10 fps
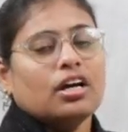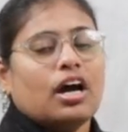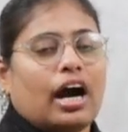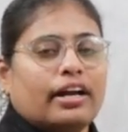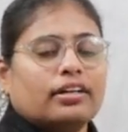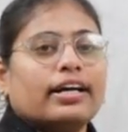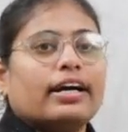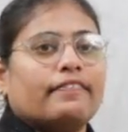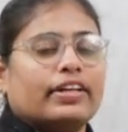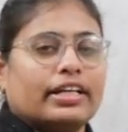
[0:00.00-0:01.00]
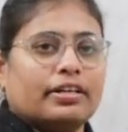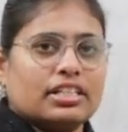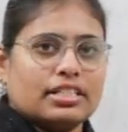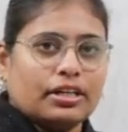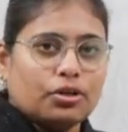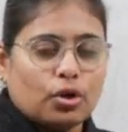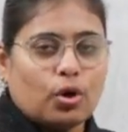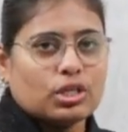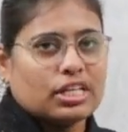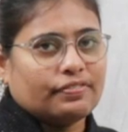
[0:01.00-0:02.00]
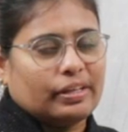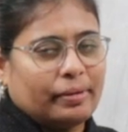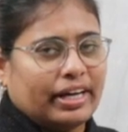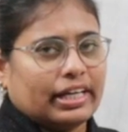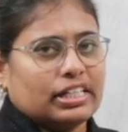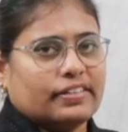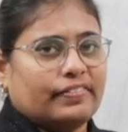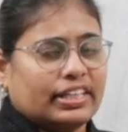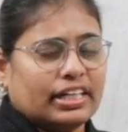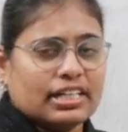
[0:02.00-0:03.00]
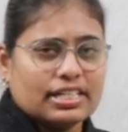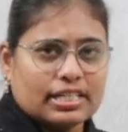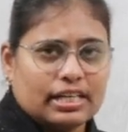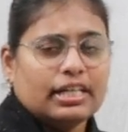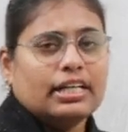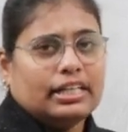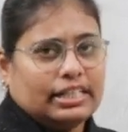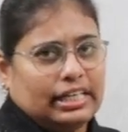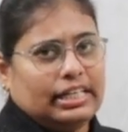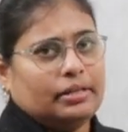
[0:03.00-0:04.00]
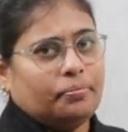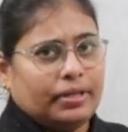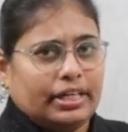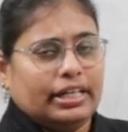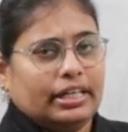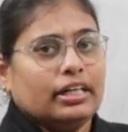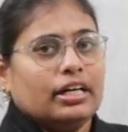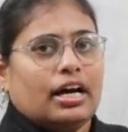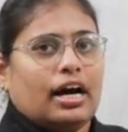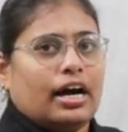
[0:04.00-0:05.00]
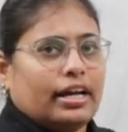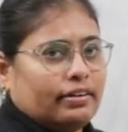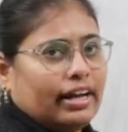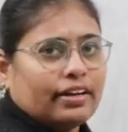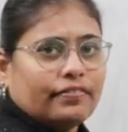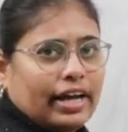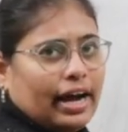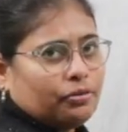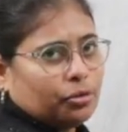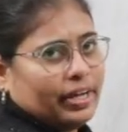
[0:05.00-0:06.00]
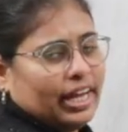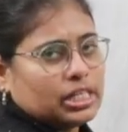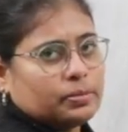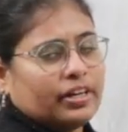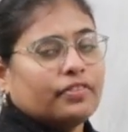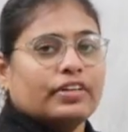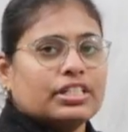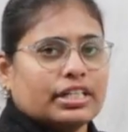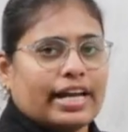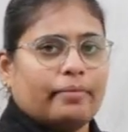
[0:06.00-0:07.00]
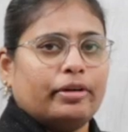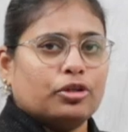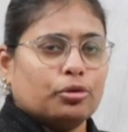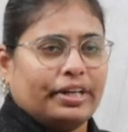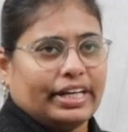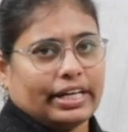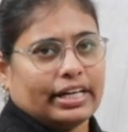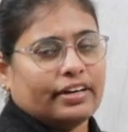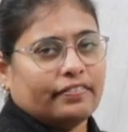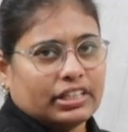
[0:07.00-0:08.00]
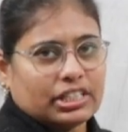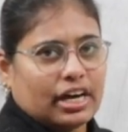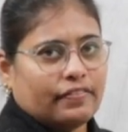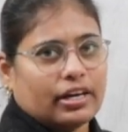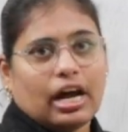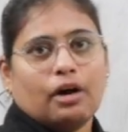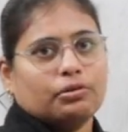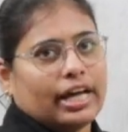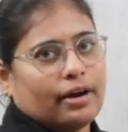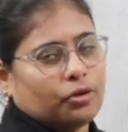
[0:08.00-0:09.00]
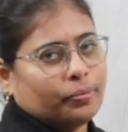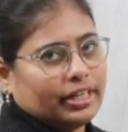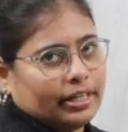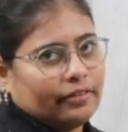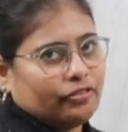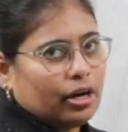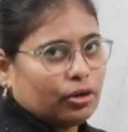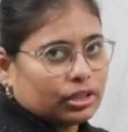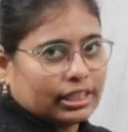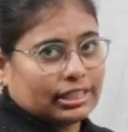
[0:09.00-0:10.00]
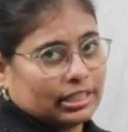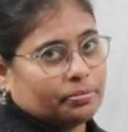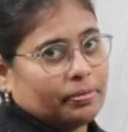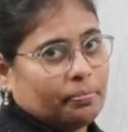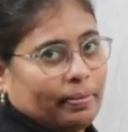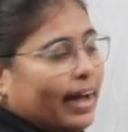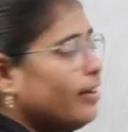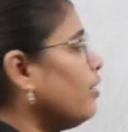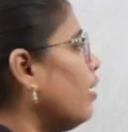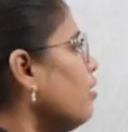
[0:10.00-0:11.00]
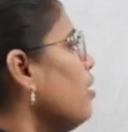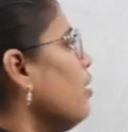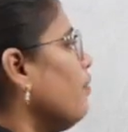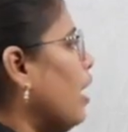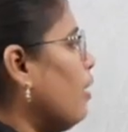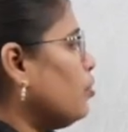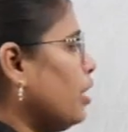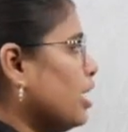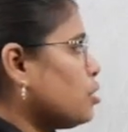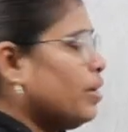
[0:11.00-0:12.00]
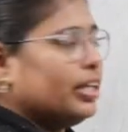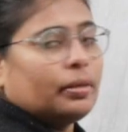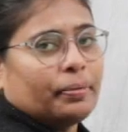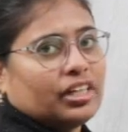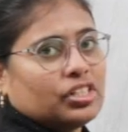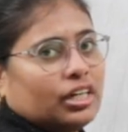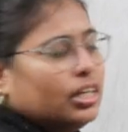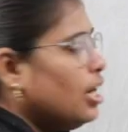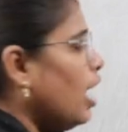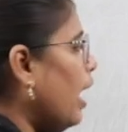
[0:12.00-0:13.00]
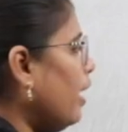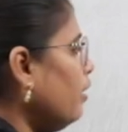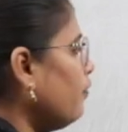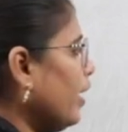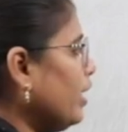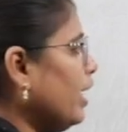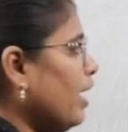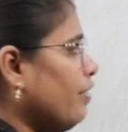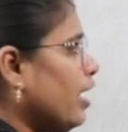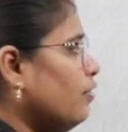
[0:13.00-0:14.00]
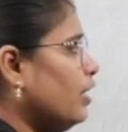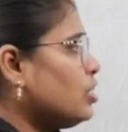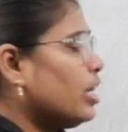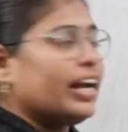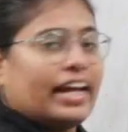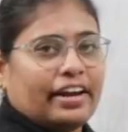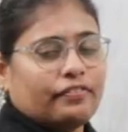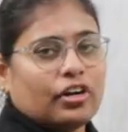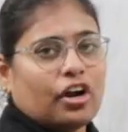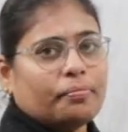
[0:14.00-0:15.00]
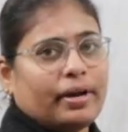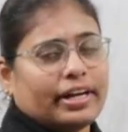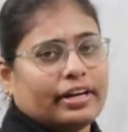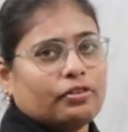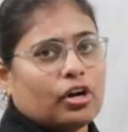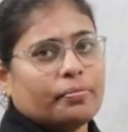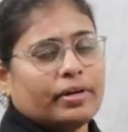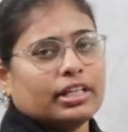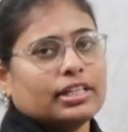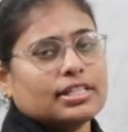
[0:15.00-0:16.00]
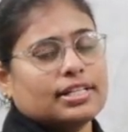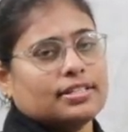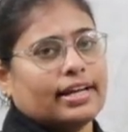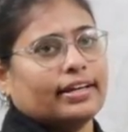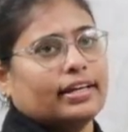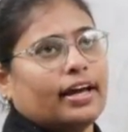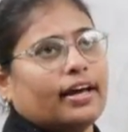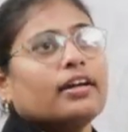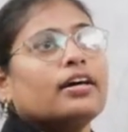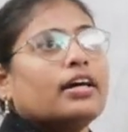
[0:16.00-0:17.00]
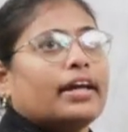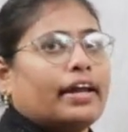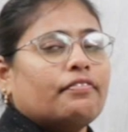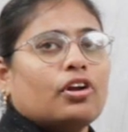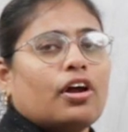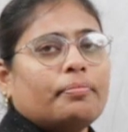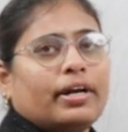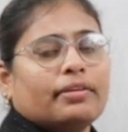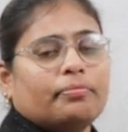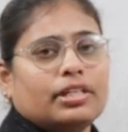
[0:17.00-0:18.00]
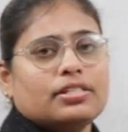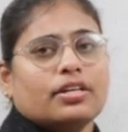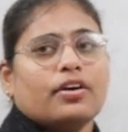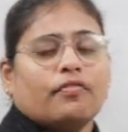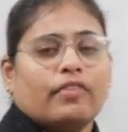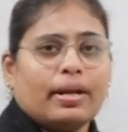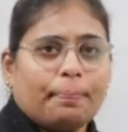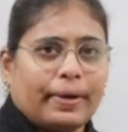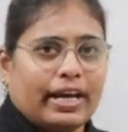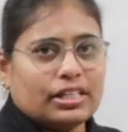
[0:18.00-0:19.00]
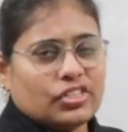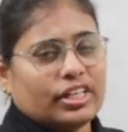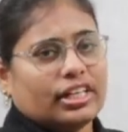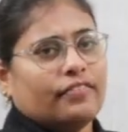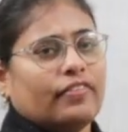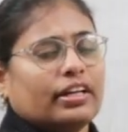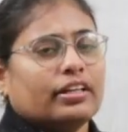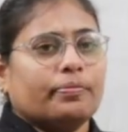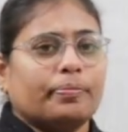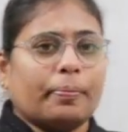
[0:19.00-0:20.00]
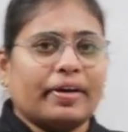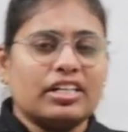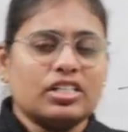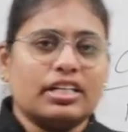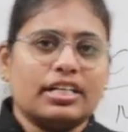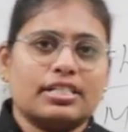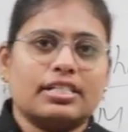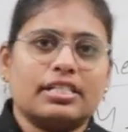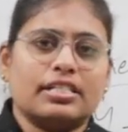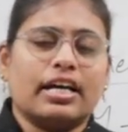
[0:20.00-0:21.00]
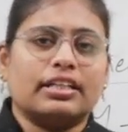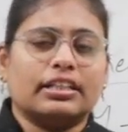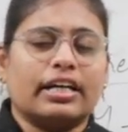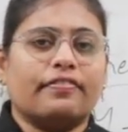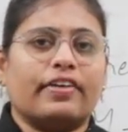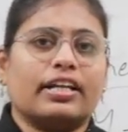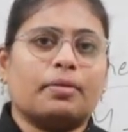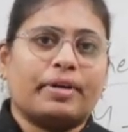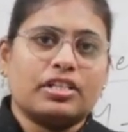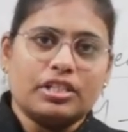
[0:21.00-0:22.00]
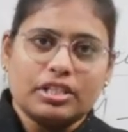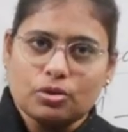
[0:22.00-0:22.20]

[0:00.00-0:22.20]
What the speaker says: and whether it is a dose of the medication, whether it is a TD, BD, or like we have to be explained which tablet to be taken and which hour, how they have to be followed the treatment plan and all. We have to explain the patient. And final evaluation and environment in the sense like here, environment means when the patient is discharging and where the patient is